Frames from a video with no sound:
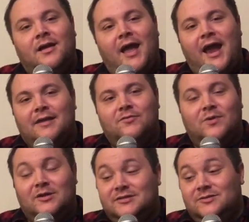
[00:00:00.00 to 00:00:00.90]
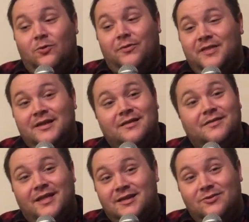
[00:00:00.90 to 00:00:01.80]
And if you watch this whole thing,
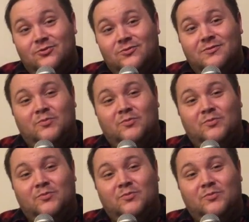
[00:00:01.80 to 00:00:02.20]
thank you.